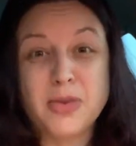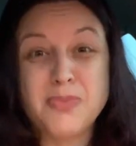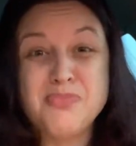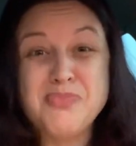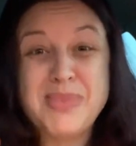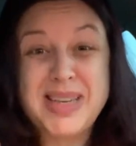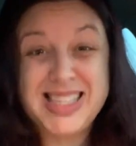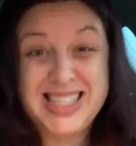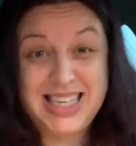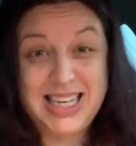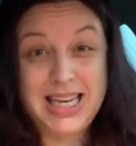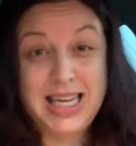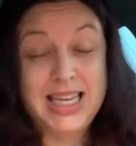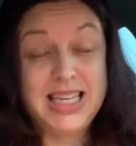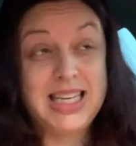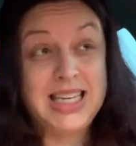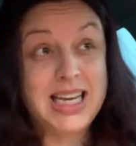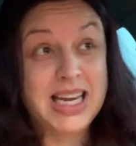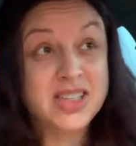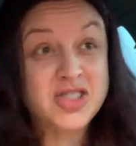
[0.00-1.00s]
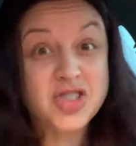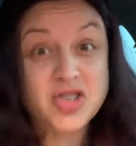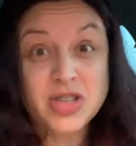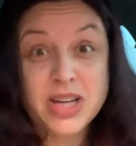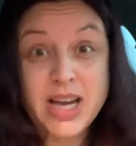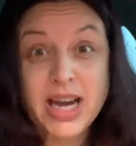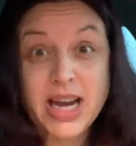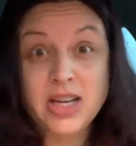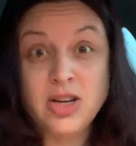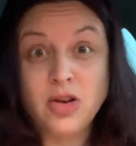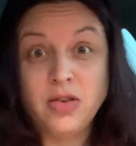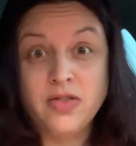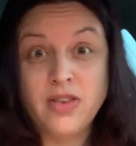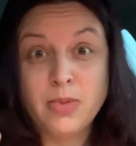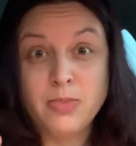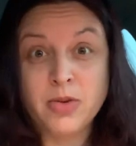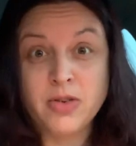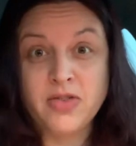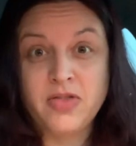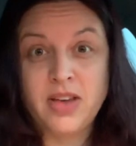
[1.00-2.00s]
missing it. Yesterday,
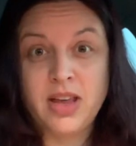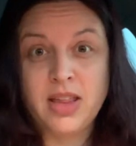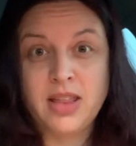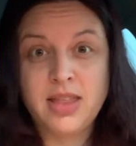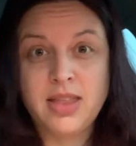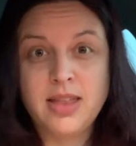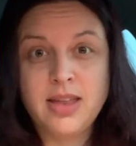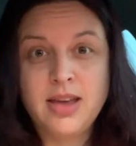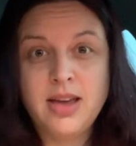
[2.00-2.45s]
November 5th.